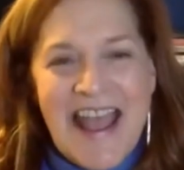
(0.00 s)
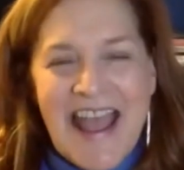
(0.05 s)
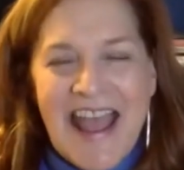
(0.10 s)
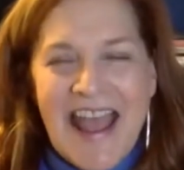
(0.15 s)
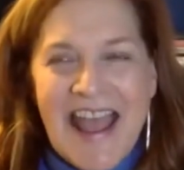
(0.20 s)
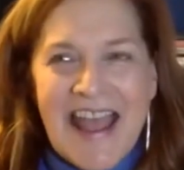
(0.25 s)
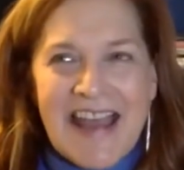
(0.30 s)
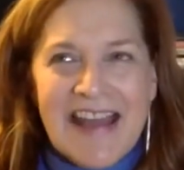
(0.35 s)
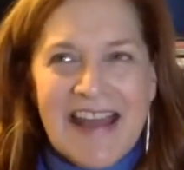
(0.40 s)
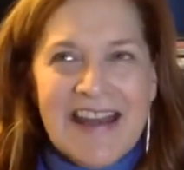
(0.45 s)

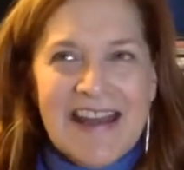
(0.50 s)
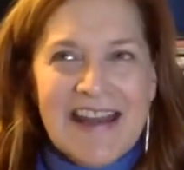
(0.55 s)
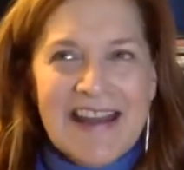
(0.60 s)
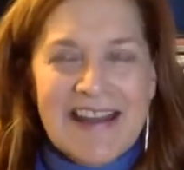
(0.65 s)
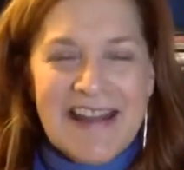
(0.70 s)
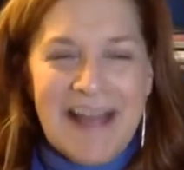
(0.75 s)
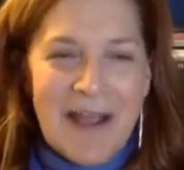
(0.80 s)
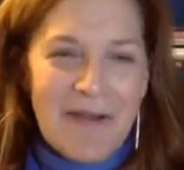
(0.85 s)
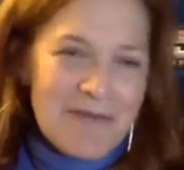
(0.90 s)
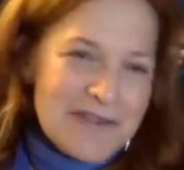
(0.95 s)
And
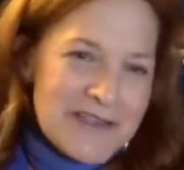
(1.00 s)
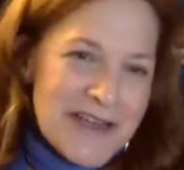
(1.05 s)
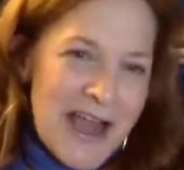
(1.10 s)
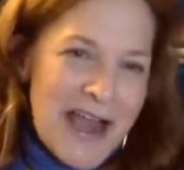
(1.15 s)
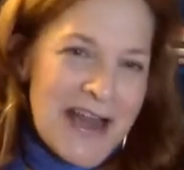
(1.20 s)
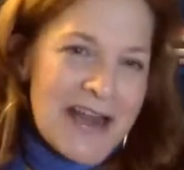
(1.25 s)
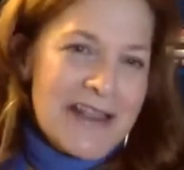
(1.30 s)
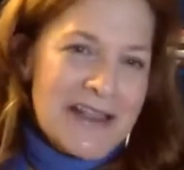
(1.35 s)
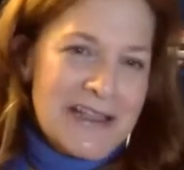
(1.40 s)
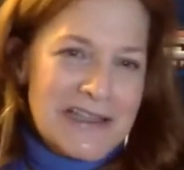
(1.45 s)
that was
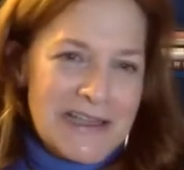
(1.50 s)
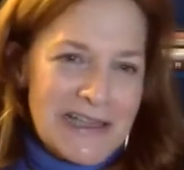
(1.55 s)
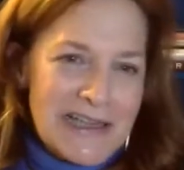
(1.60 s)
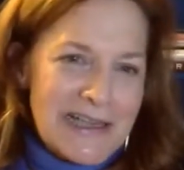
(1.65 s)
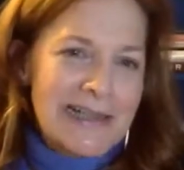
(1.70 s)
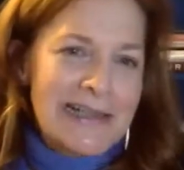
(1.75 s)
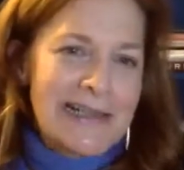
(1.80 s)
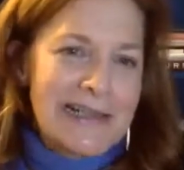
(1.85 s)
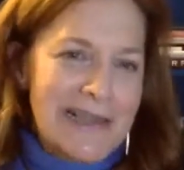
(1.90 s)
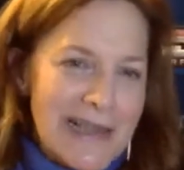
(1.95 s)
kind of the
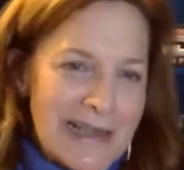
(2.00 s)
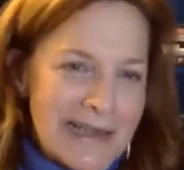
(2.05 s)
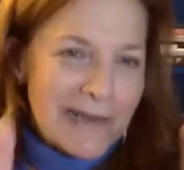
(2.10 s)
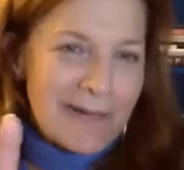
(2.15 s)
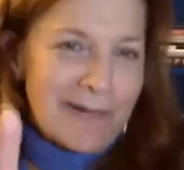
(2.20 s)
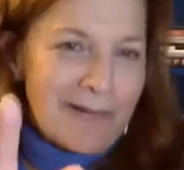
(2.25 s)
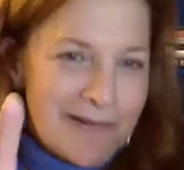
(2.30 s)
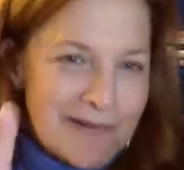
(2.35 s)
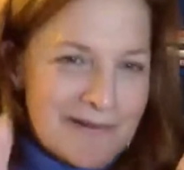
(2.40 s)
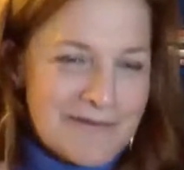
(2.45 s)
little
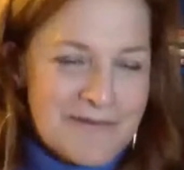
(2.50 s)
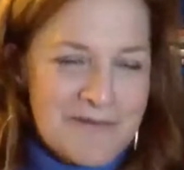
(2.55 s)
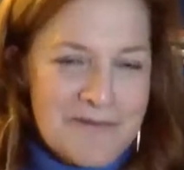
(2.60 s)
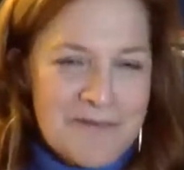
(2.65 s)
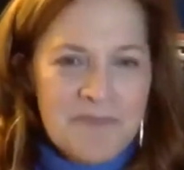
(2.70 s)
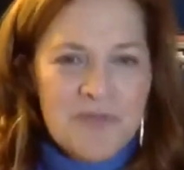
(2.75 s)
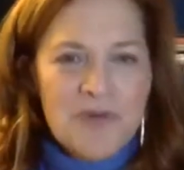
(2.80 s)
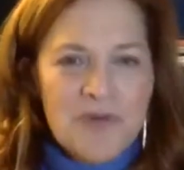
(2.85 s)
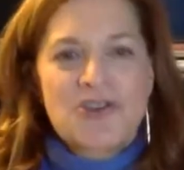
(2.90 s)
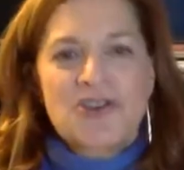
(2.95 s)

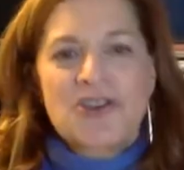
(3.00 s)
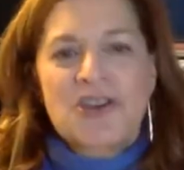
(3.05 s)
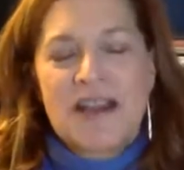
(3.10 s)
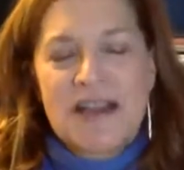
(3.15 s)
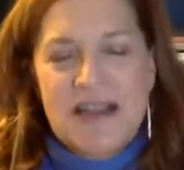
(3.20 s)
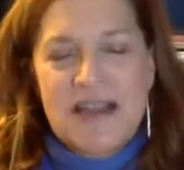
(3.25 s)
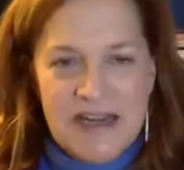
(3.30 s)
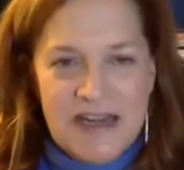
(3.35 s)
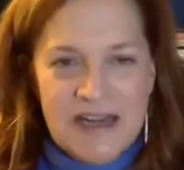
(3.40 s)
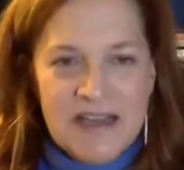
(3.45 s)
push I
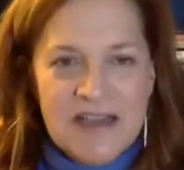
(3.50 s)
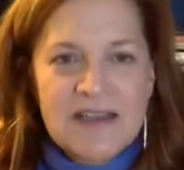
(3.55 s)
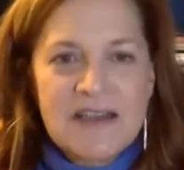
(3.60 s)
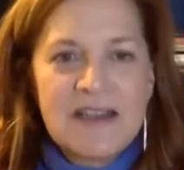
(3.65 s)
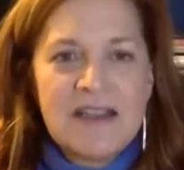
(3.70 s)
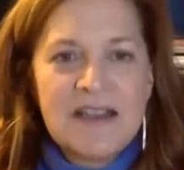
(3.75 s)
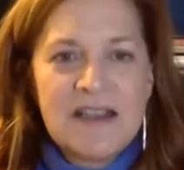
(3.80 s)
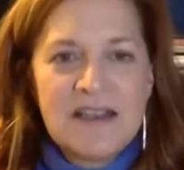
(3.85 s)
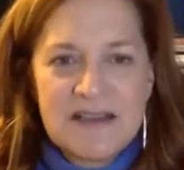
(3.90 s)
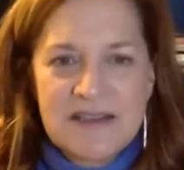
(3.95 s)
needed
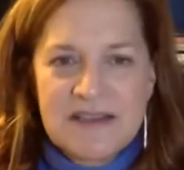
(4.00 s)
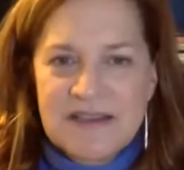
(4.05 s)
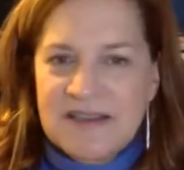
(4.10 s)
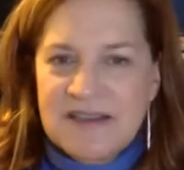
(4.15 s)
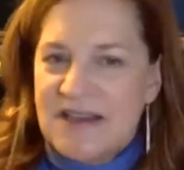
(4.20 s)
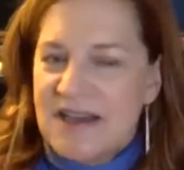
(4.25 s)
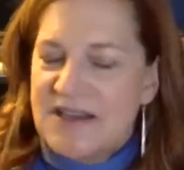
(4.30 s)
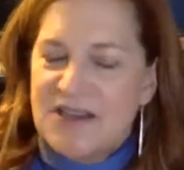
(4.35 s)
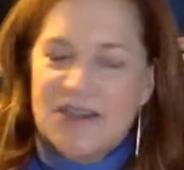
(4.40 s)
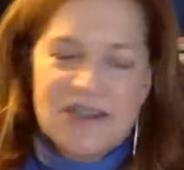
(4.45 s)
to
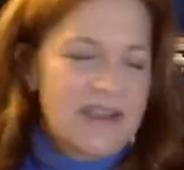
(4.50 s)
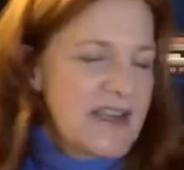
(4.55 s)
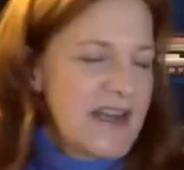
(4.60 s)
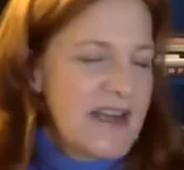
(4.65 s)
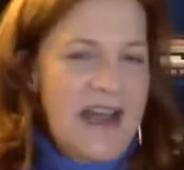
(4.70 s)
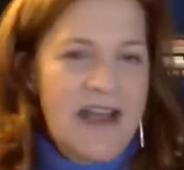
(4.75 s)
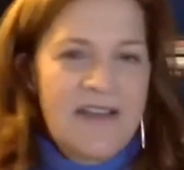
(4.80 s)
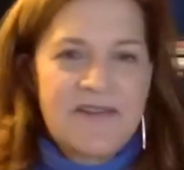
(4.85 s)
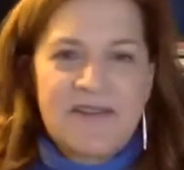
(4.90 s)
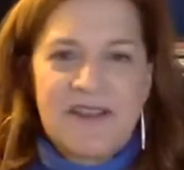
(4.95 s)
say, just get
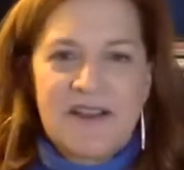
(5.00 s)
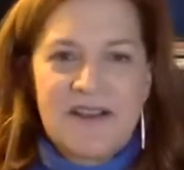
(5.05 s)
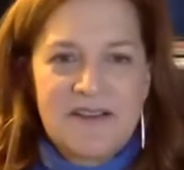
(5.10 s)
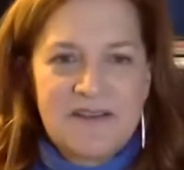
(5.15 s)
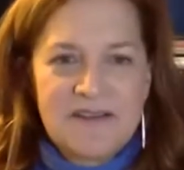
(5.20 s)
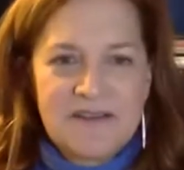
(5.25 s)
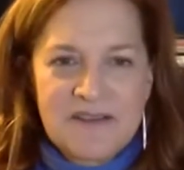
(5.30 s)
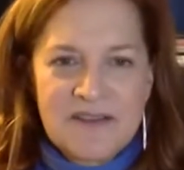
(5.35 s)
out there.